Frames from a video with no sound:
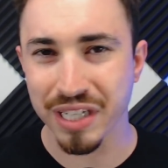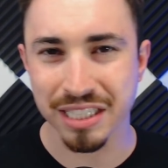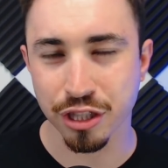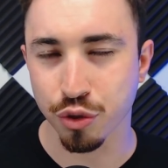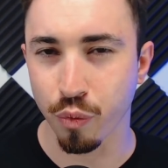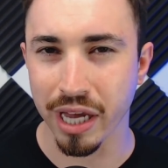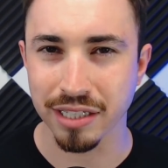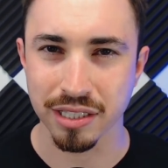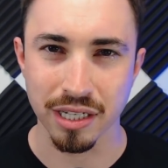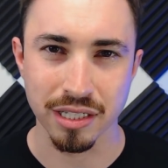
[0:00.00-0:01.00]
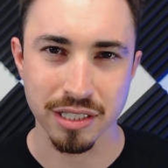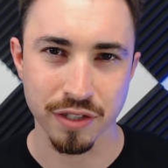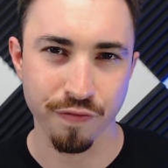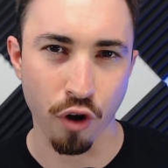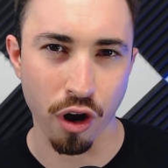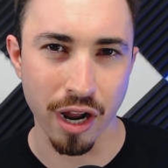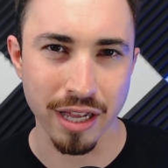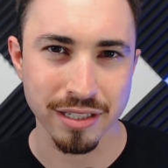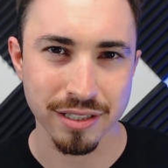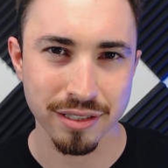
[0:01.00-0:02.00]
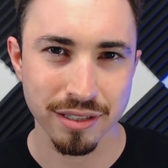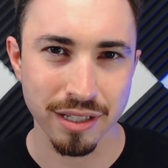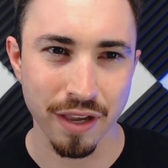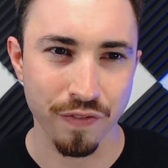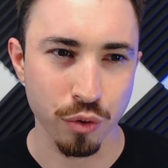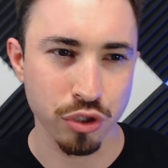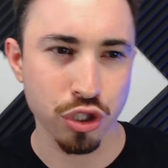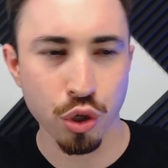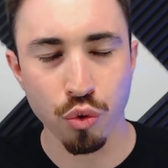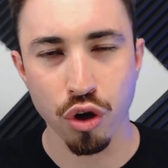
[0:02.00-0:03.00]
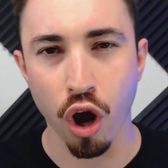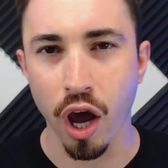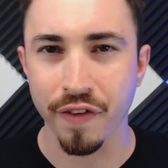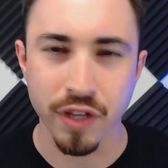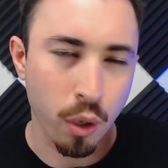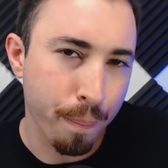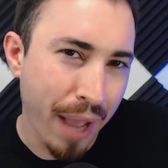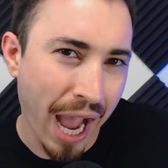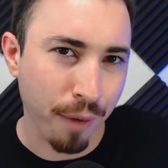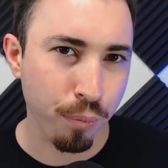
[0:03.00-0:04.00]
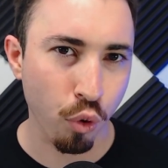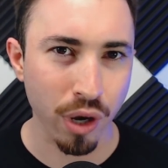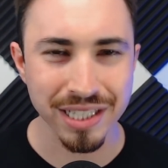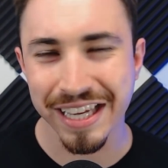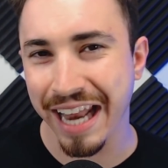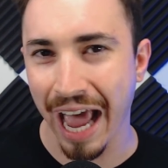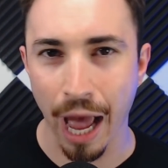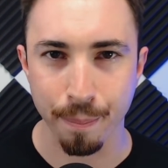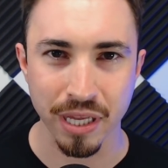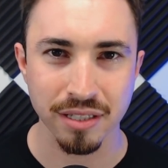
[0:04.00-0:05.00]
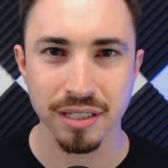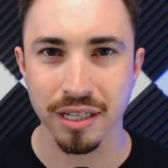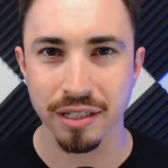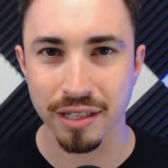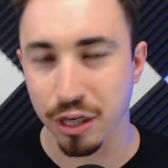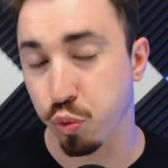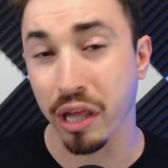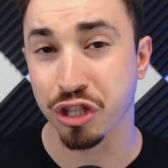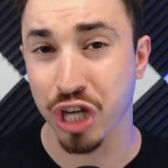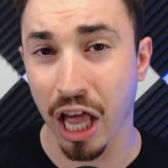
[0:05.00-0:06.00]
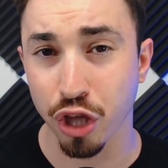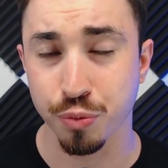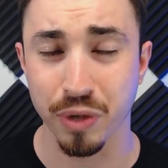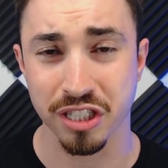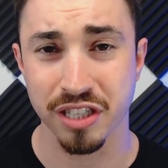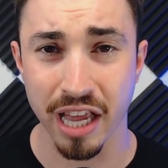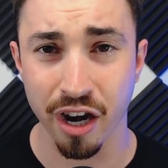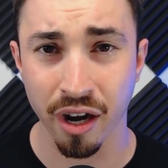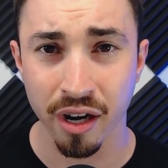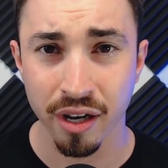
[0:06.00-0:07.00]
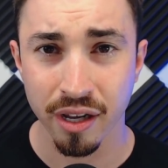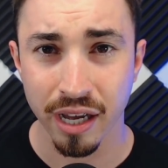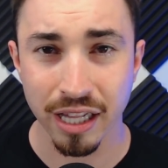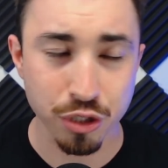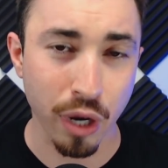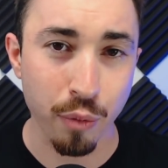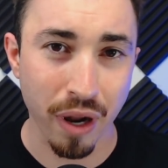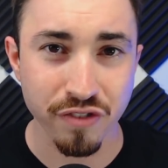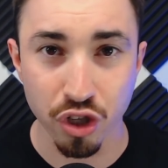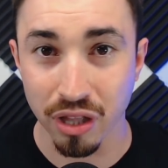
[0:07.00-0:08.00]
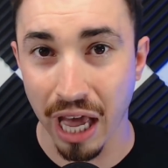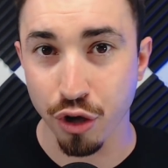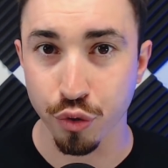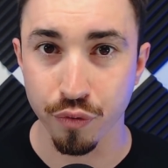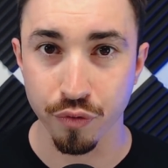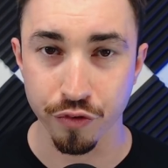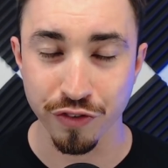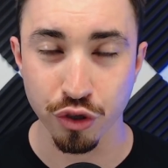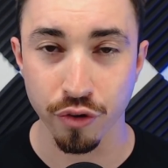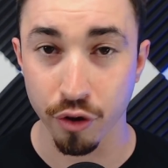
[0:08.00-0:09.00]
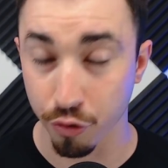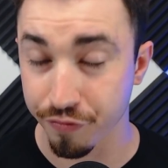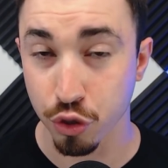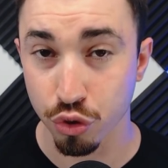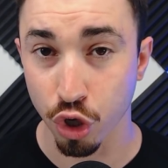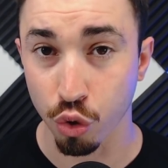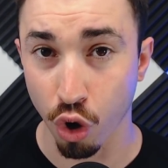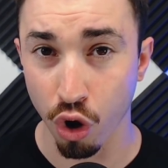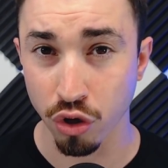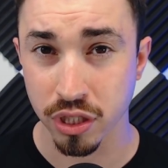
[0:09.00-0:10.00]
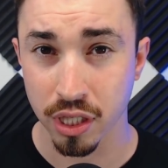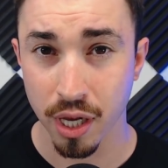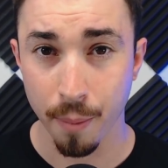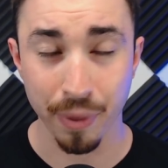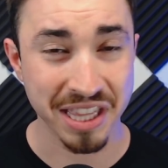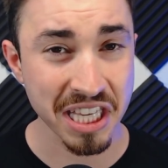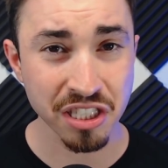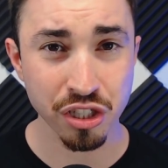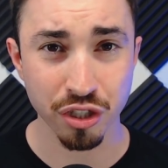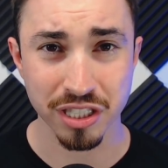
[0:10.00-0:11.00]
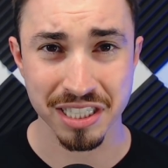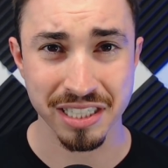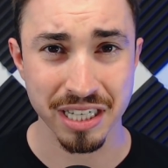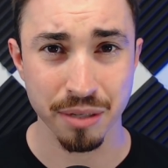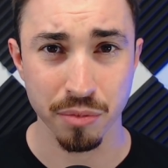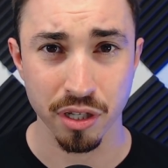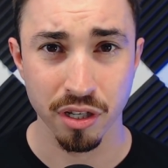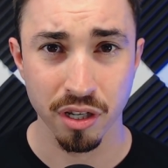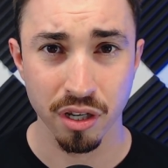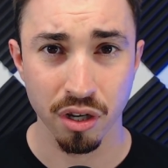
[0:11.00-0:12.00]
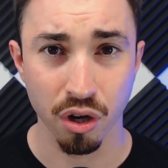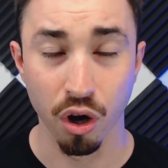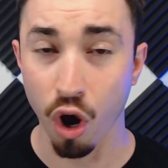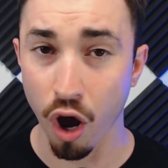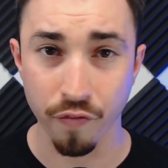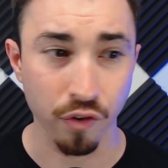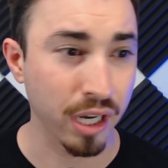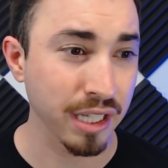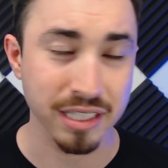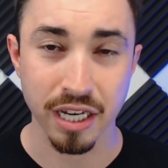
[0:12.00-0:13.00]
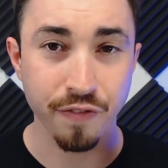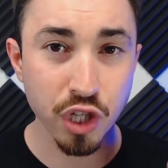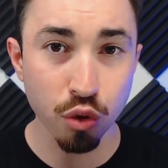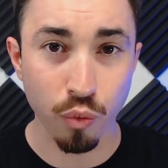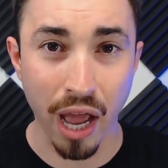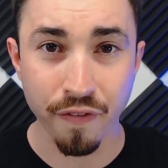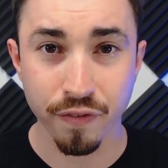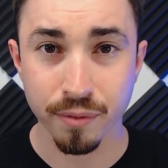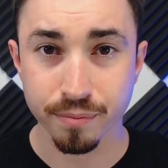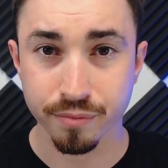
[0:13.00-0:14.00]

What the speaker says: situations as far as if it was two or not, if there are back points. It happens, and that's why the challenge brick's there, and that's why refs are allowed to review their own calls. But this year just seemed awful. And listen, if you're a ref,